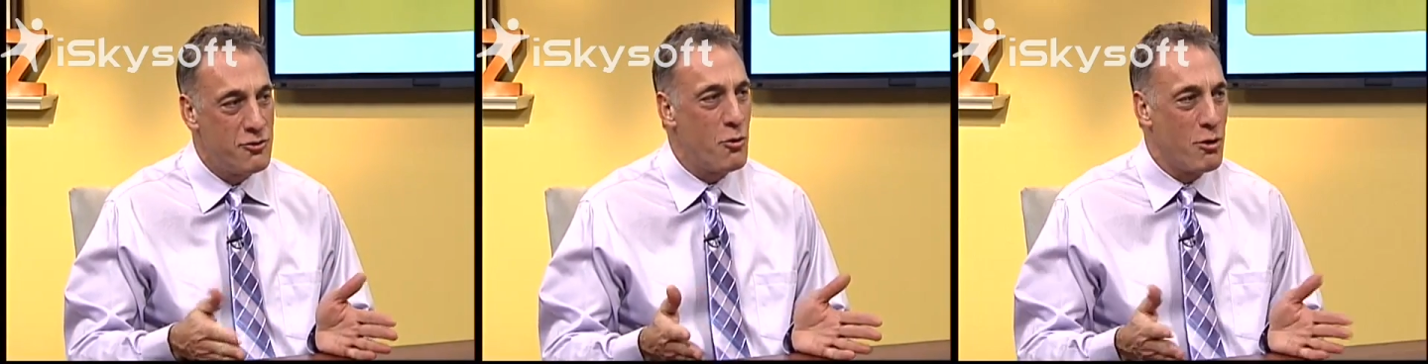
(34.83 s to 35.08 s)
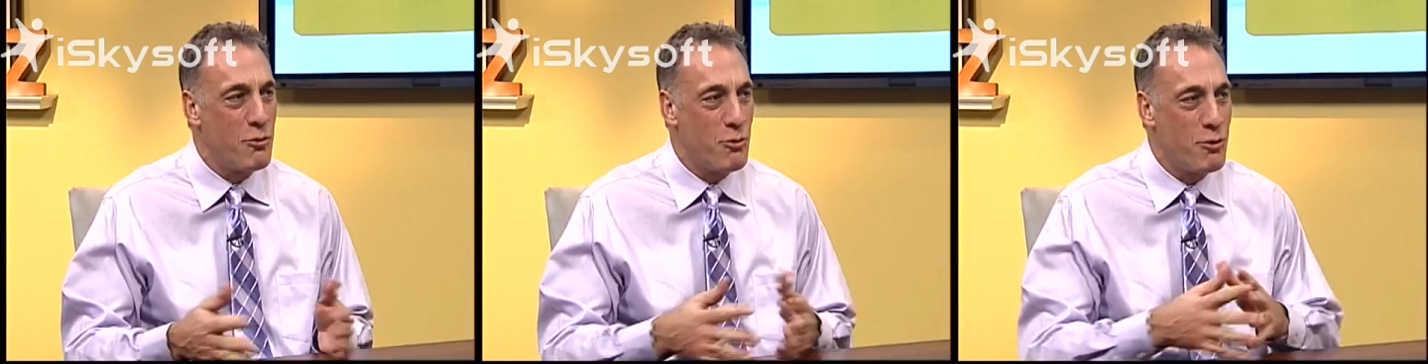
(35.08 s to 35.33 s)
So
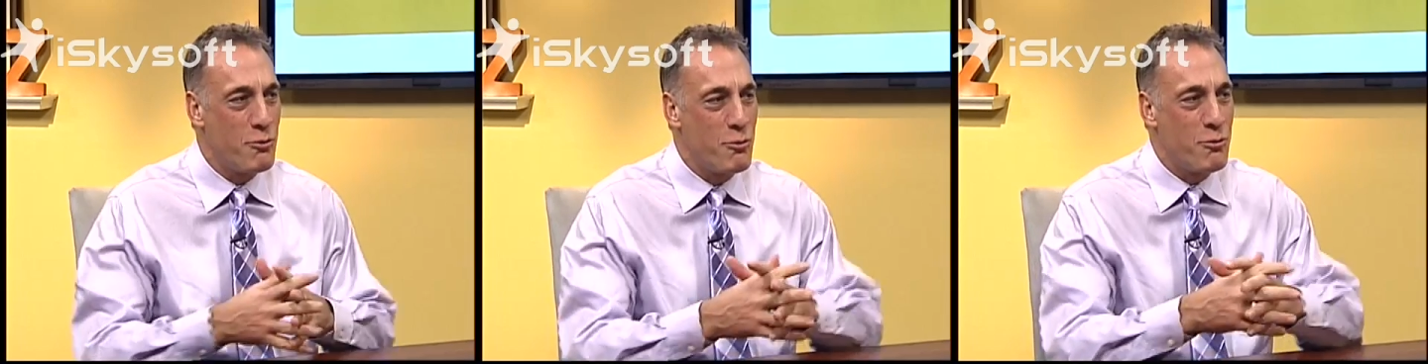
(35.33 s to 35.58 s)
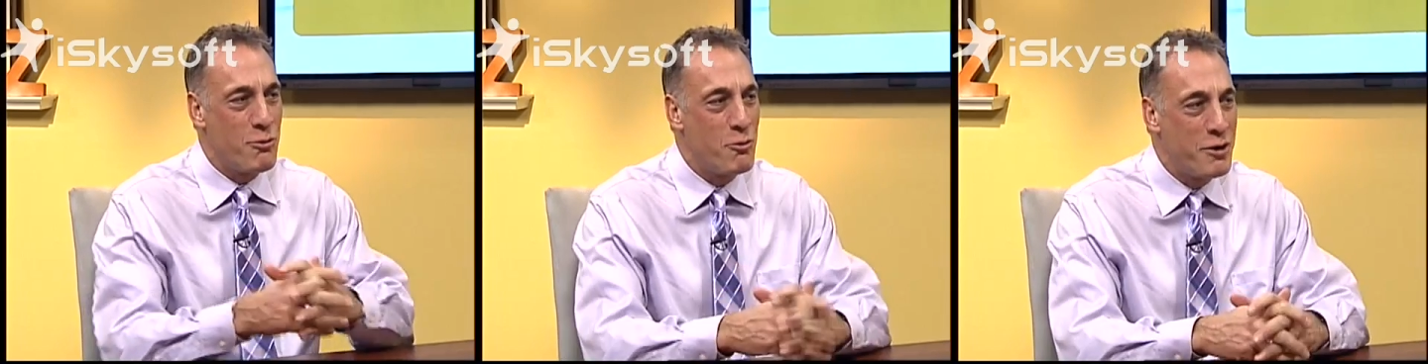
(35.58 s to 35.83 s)

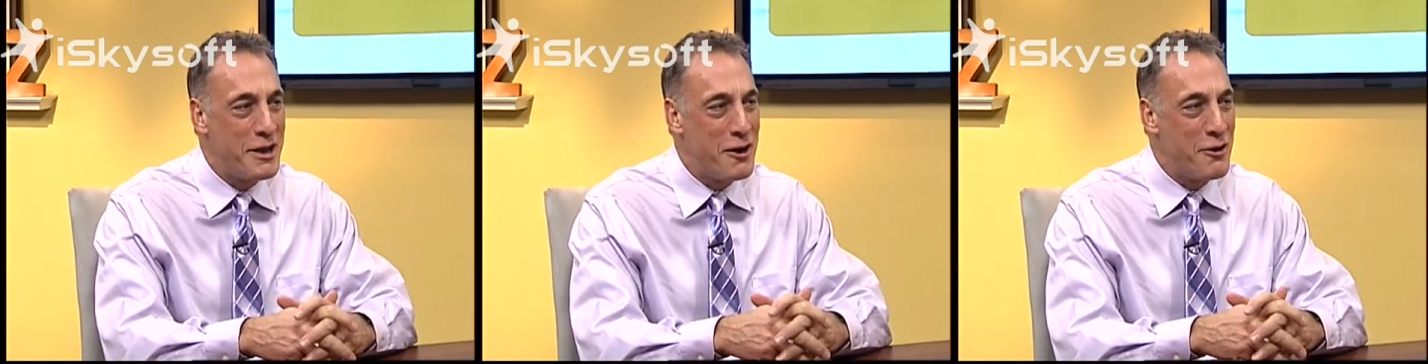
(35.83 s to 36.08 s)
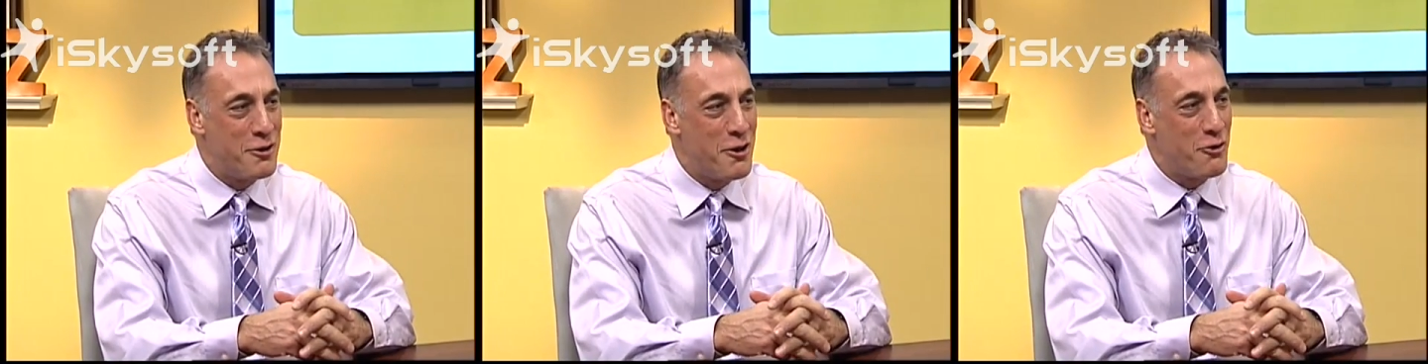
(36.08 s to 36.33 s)
we're
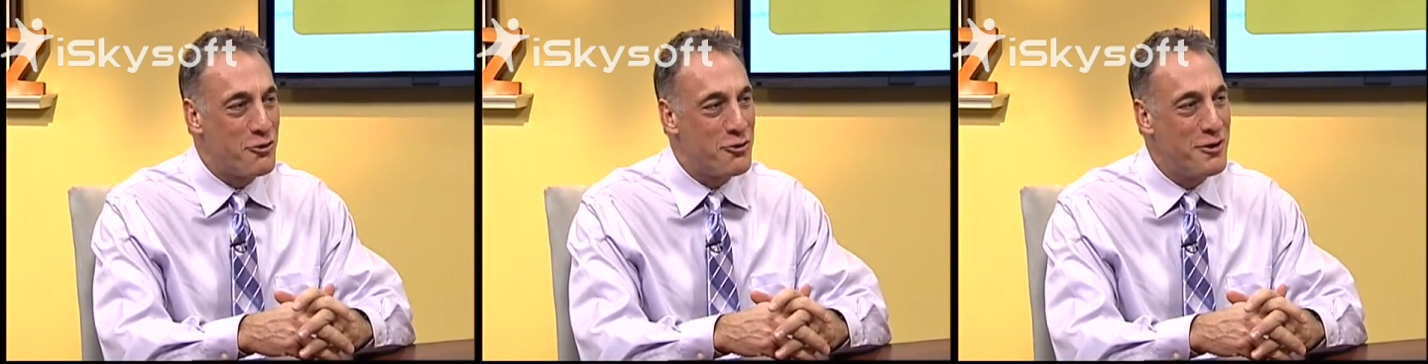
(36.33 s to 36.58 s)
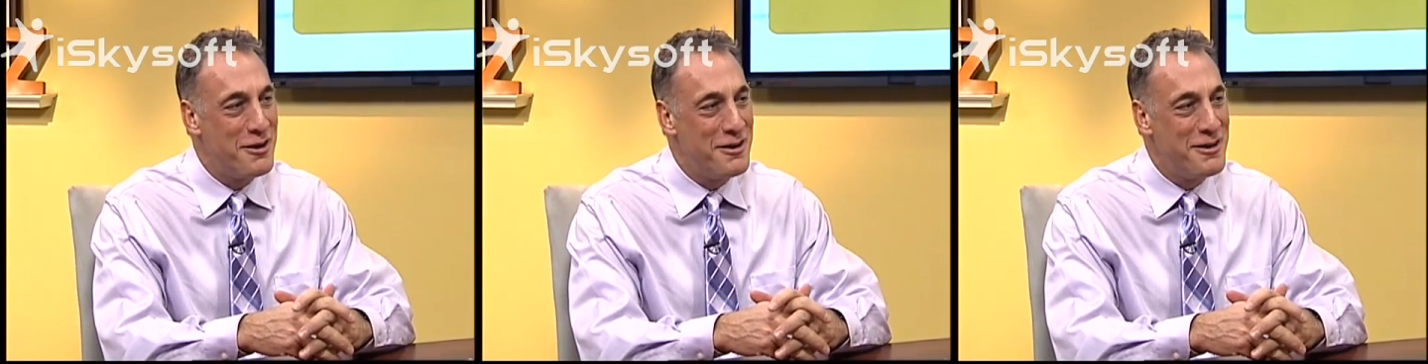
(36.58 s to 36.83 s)
getting
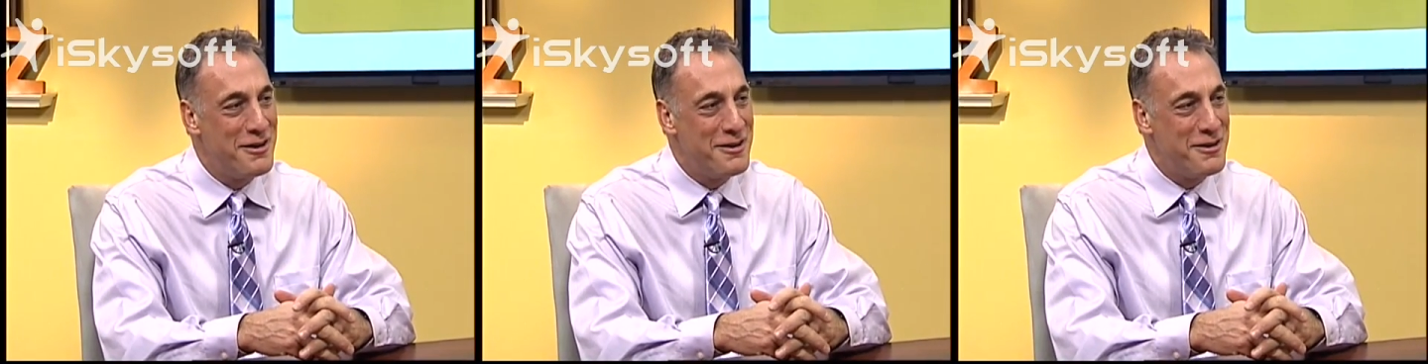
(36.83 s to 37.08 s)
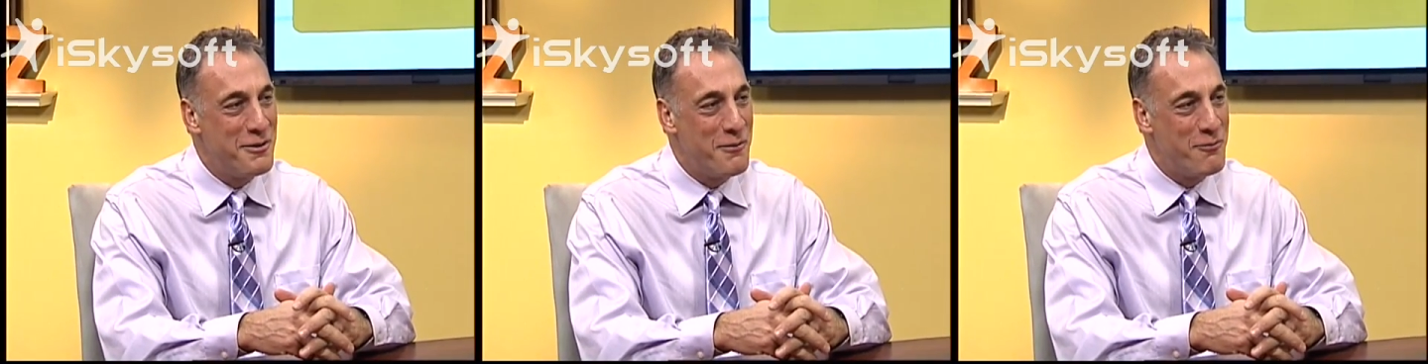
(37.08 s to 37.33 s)
close. All right,
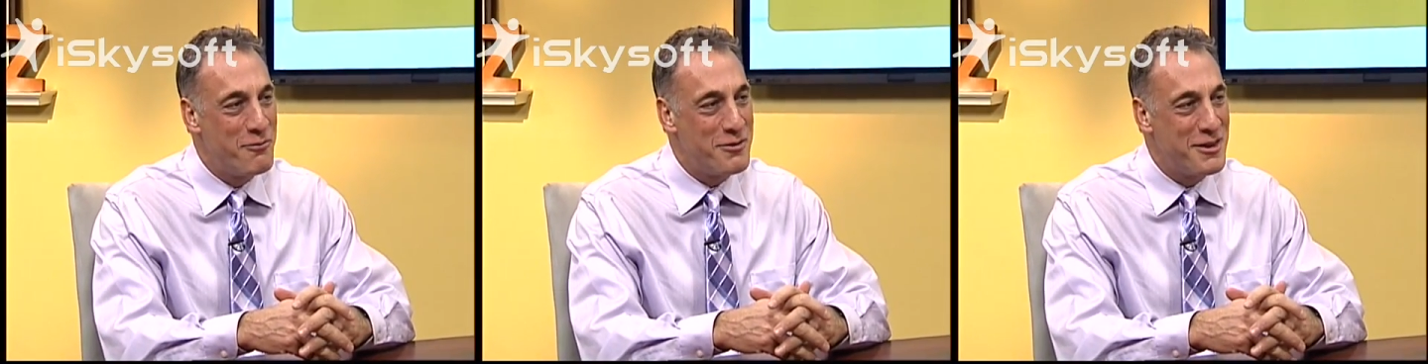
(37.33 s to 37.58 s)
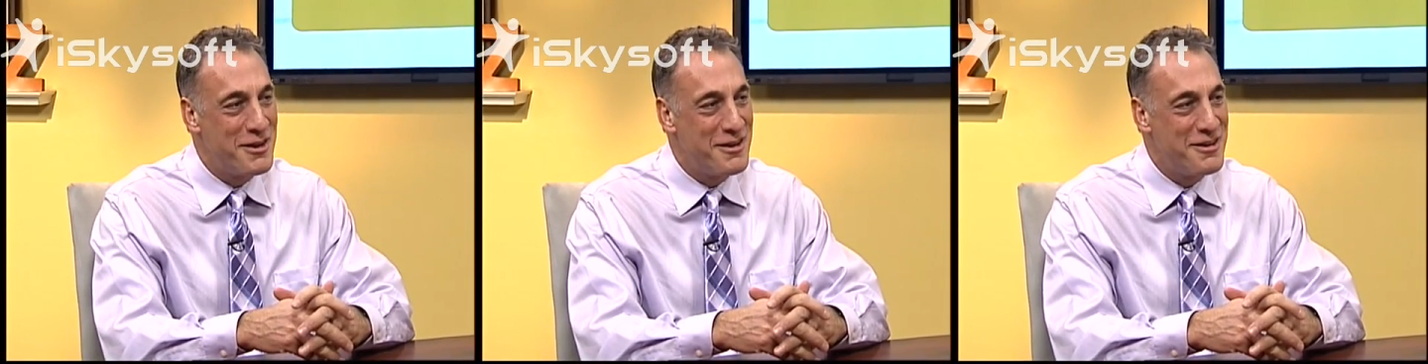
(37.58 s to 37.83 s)
well,
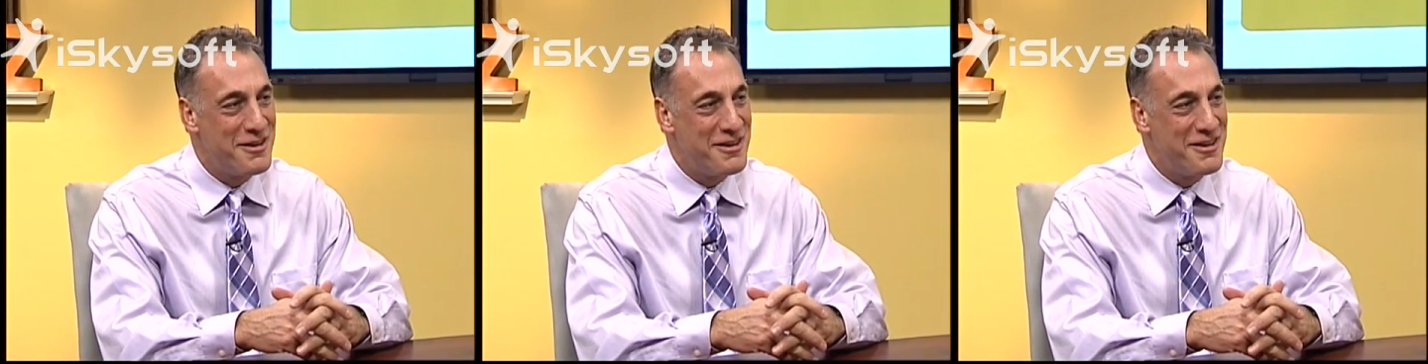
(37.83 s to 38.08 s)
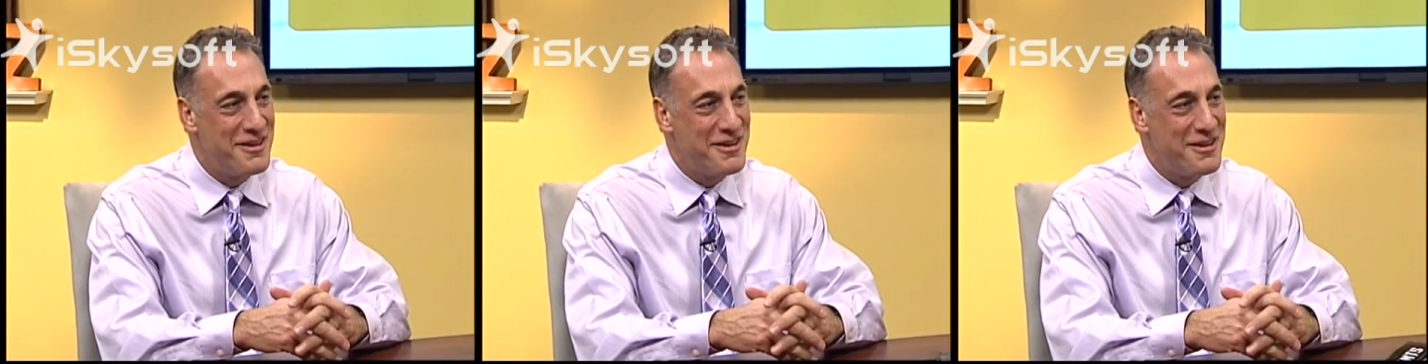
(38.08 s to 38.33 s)
since
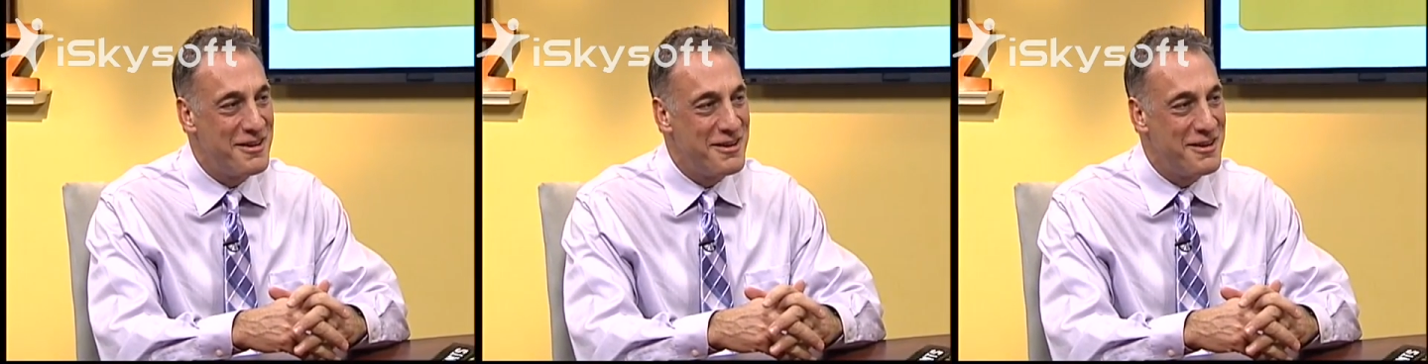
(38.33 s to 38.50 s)
Malcolm